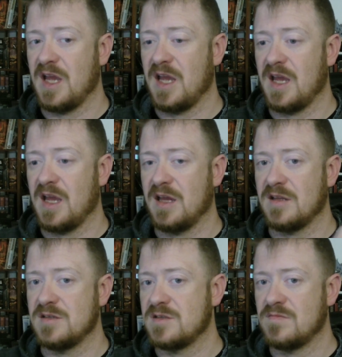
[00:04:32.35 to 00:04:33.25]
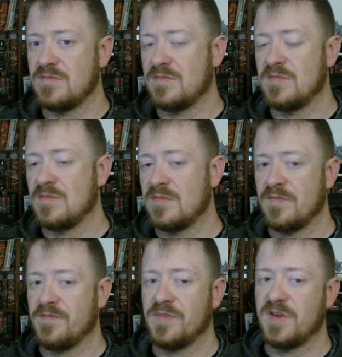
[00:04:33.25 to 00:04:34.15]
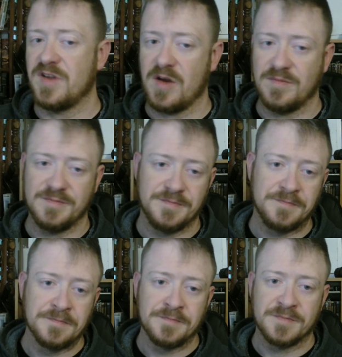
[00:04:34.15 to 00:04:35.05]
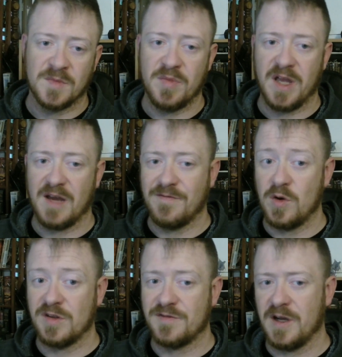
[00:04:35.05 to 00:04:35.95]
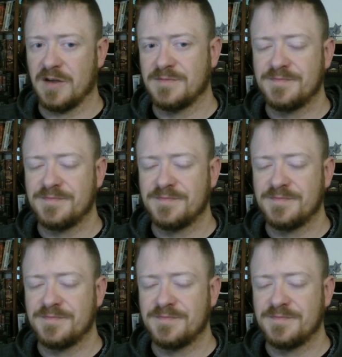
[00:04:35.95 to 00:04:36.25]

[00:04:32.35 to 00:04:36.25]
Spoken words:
And so, but yeah, focus fire,